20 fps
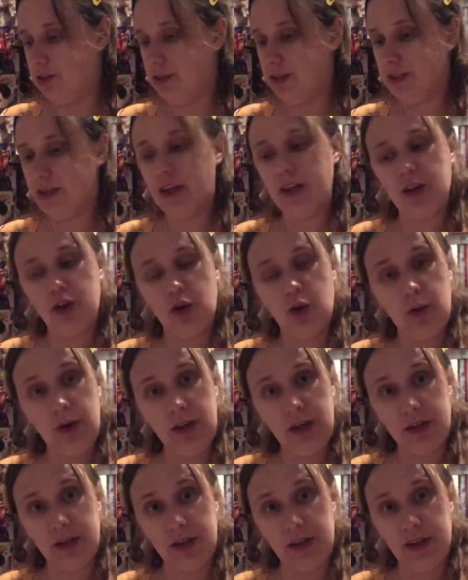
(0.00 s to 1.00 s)
his head
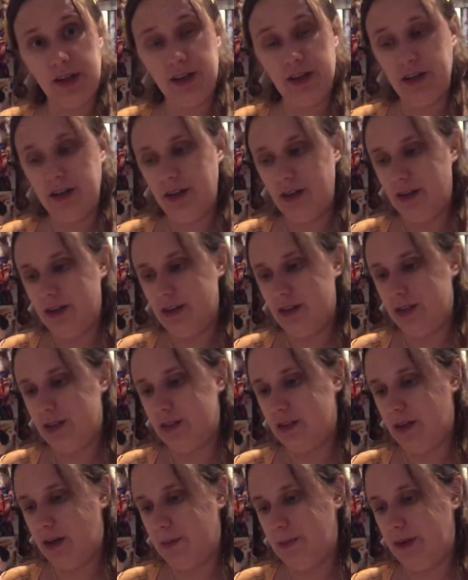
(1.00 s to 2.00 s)
quickly,
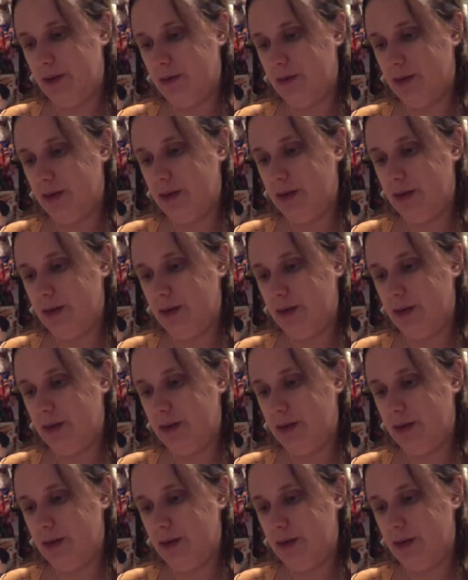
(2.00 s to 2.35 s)
stopping when